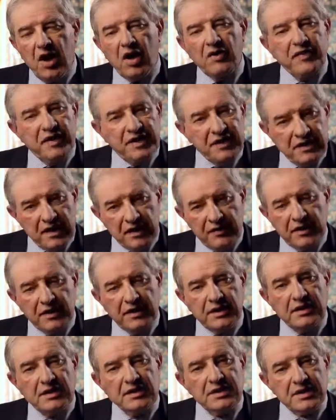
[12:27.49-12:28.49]
of
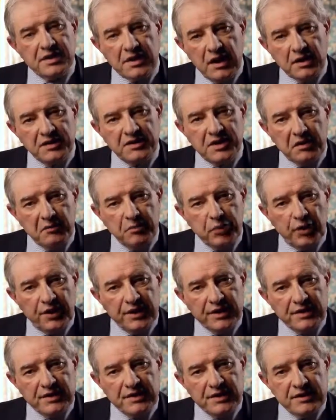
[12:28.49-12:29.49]
another starting
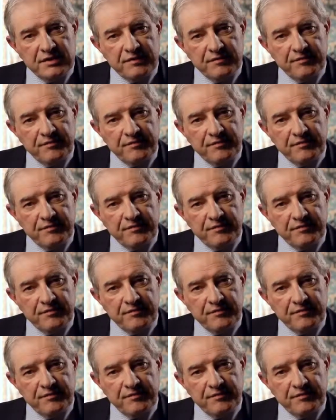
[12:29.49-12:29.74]
point.